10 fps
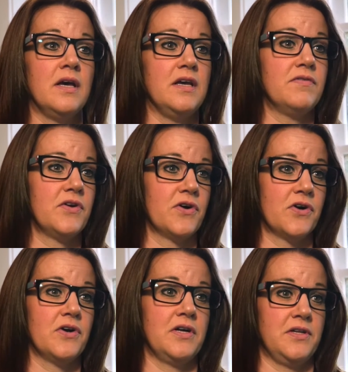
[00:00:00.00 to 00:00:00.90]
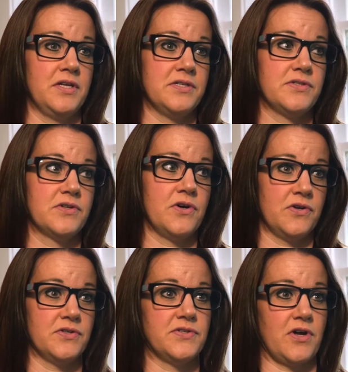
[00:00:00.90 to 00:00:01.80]
Even her illness
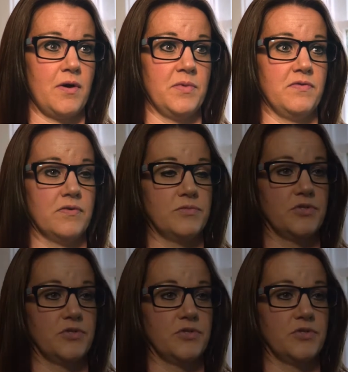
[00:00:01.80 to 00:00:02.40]
couldn't stop me from